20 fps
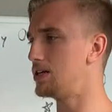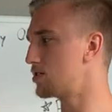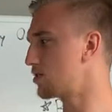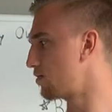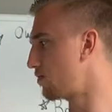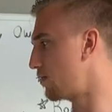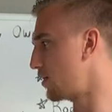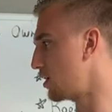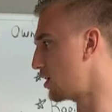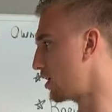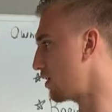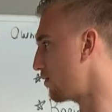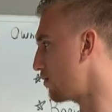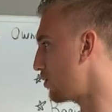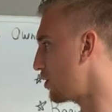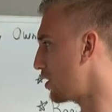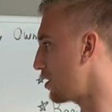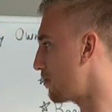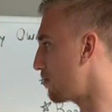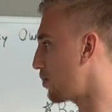these are really,
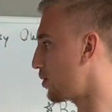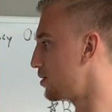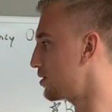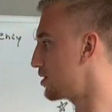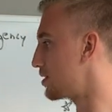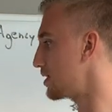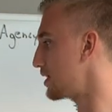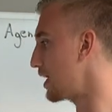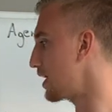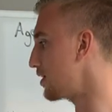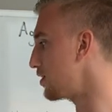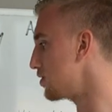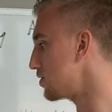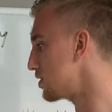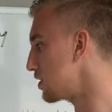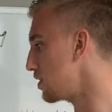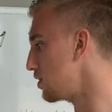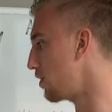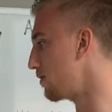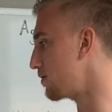really important standards
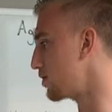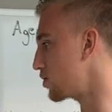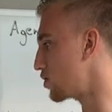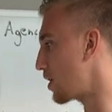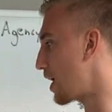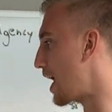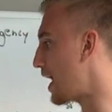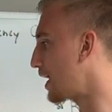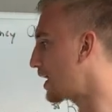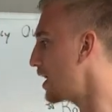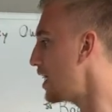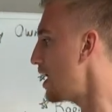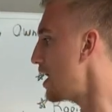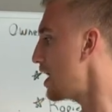that you have to track.